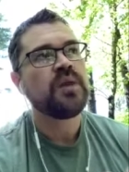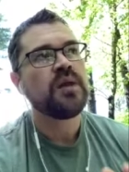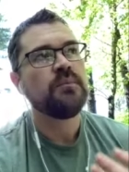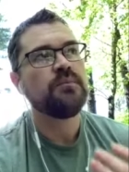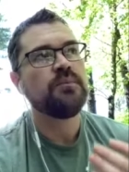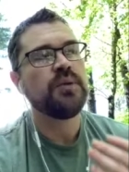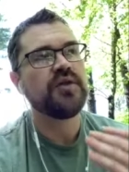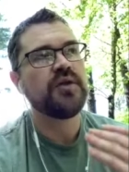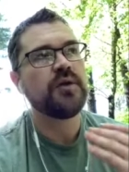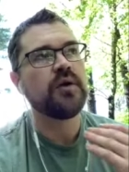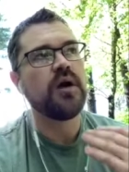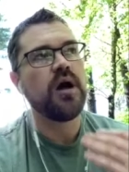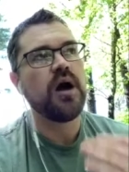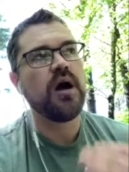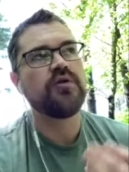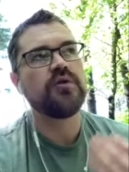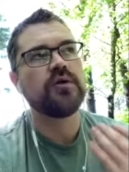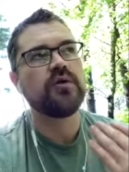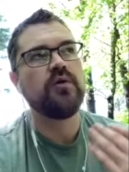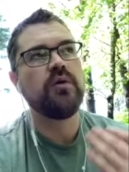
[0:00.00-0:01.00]
but there are
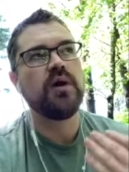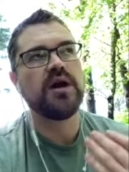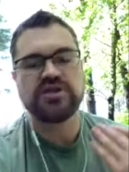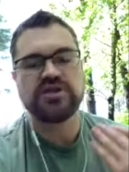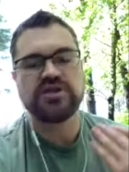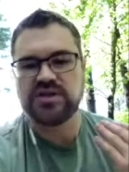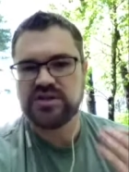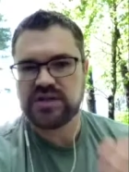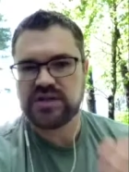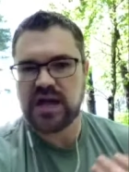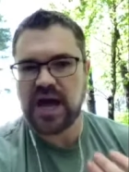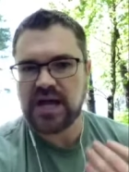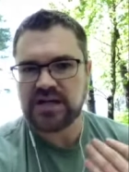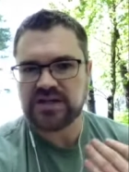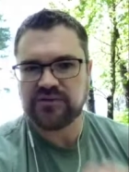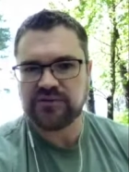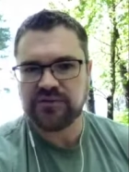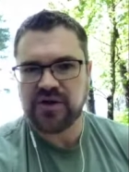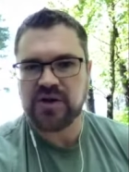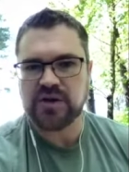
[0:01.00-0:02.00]
other questions to ask
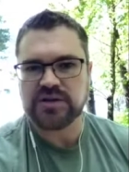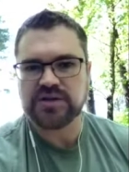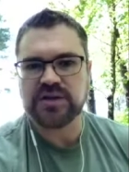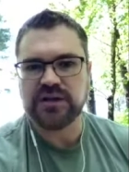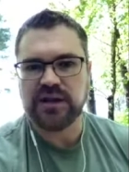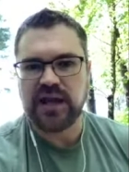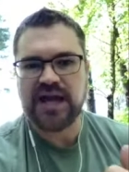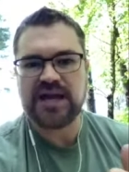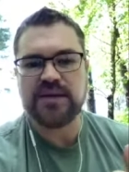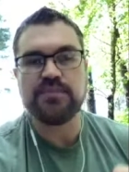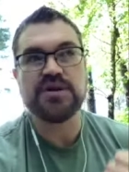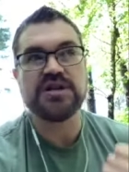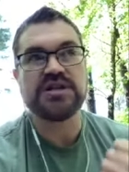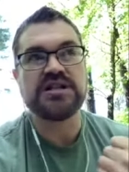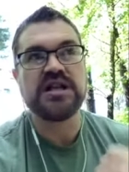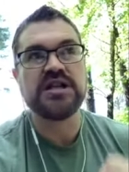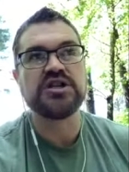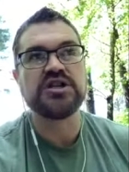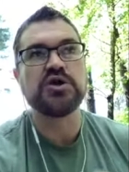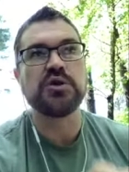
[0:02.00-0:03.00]
first, like
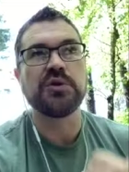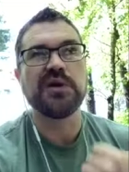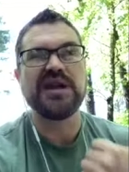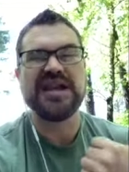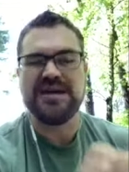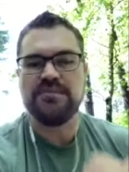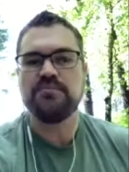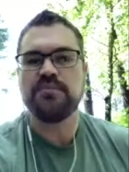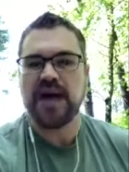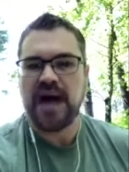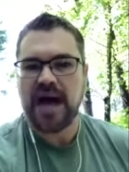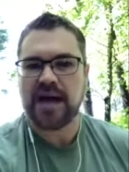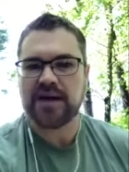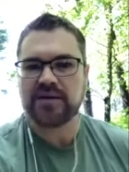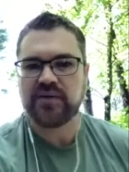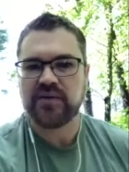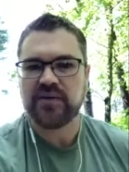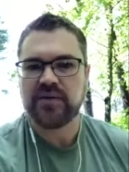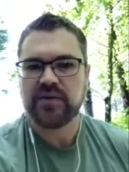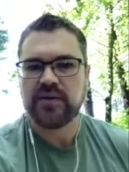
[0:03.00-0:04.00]
potential
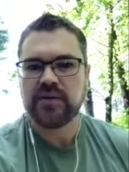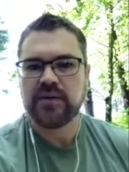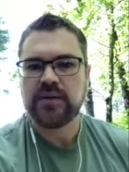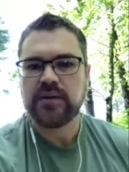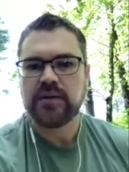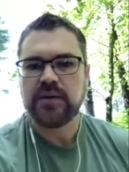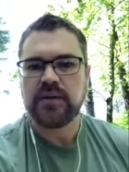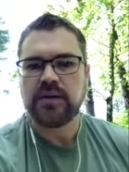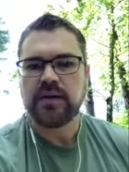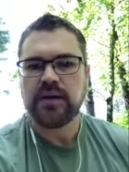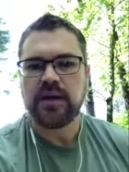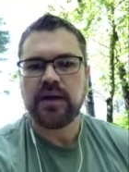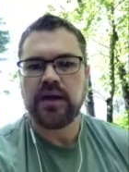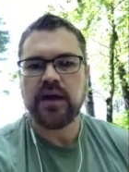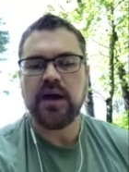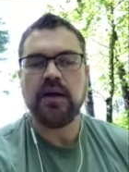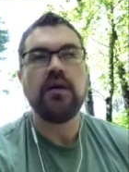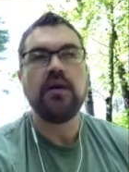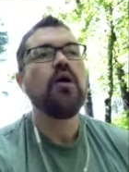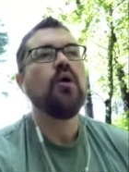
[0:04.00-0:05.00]
impact.
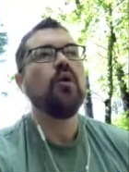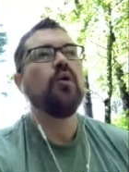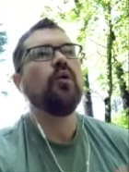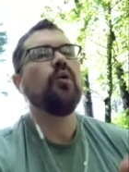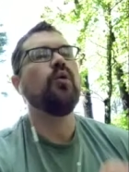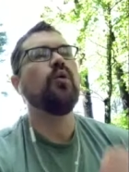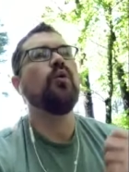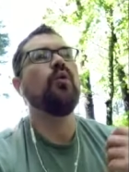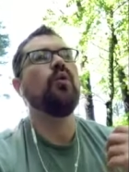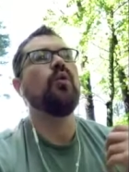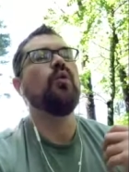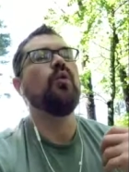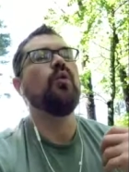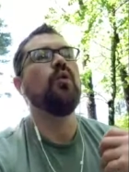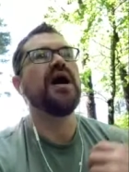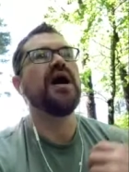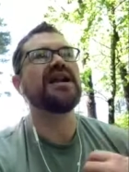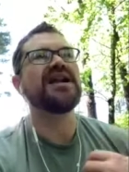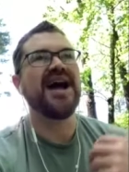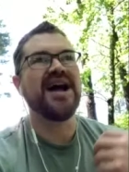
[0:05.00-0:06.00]
Uh,
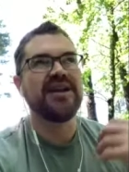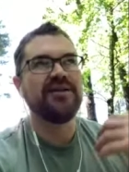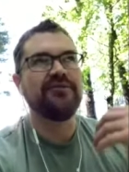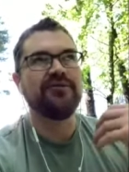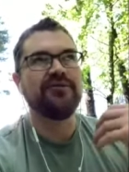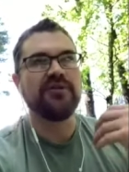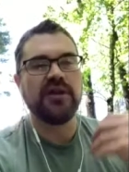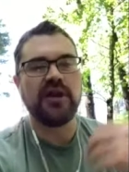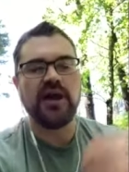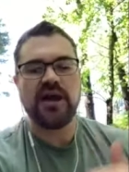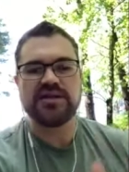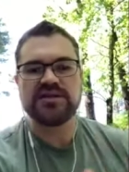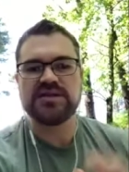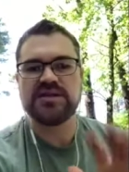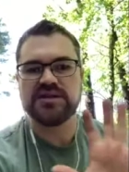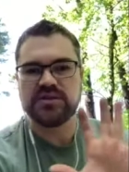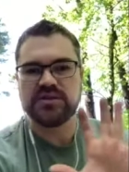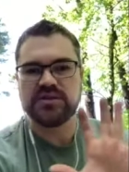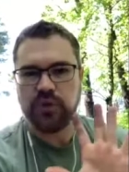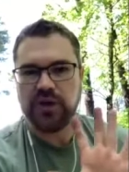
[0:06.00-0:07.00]
what kind of lostness
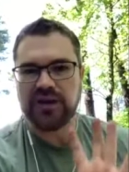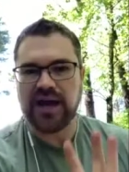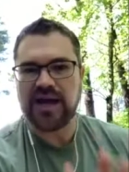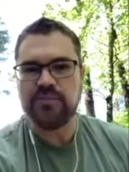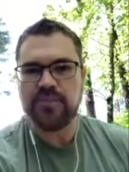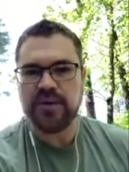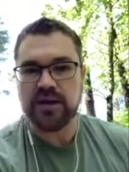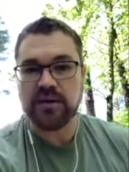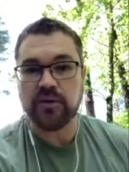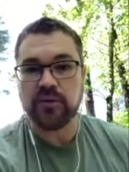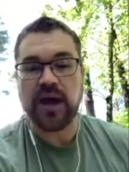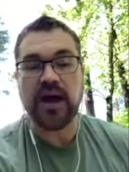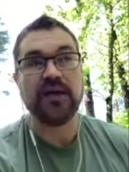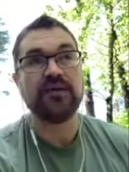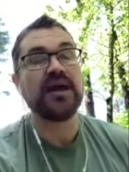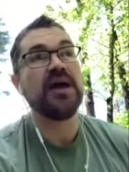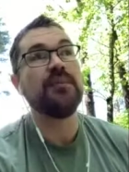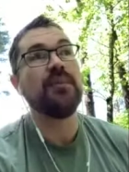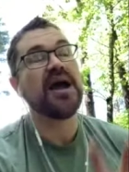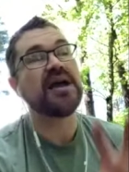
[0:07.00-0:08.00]
will I be around?
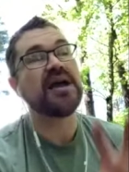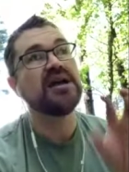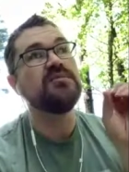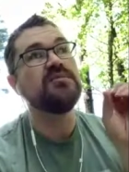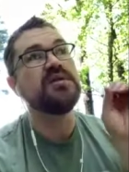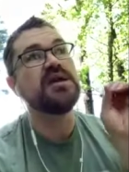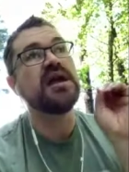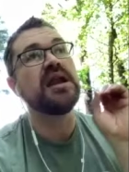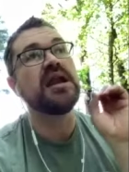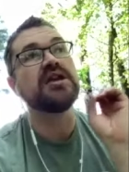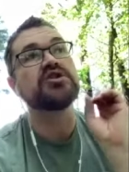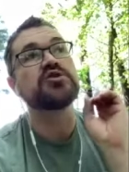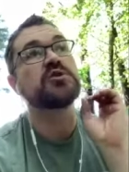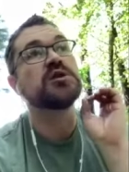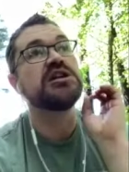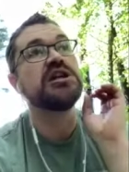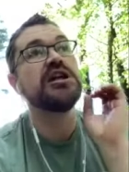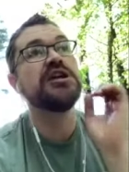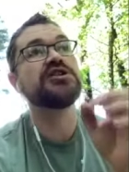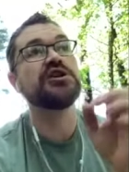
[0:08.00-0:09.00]
Am I going to be in a
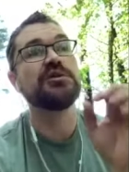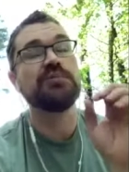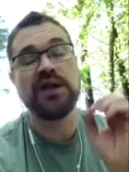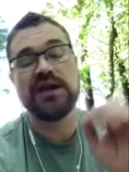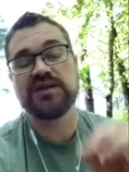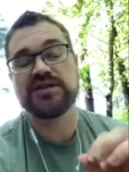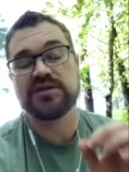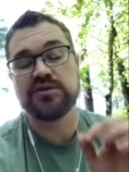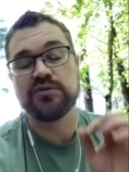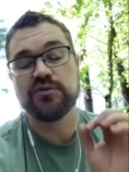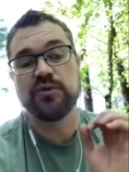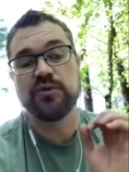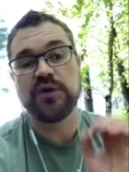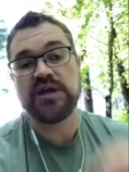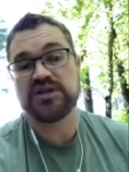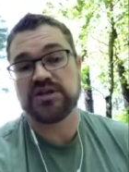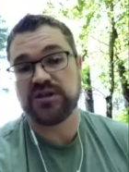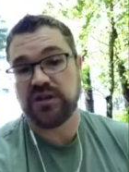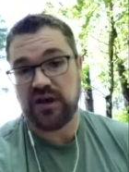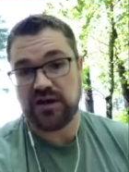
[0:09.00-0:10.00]
strategic place to
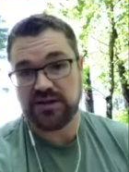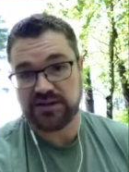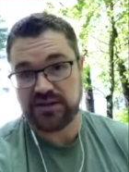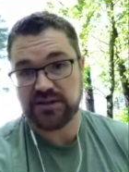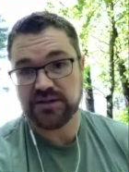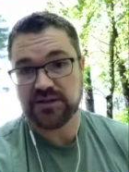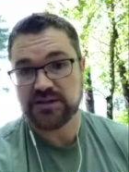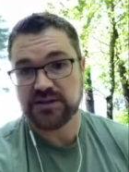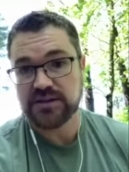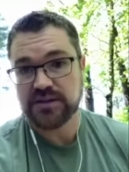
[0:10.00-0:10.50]
reach lostness?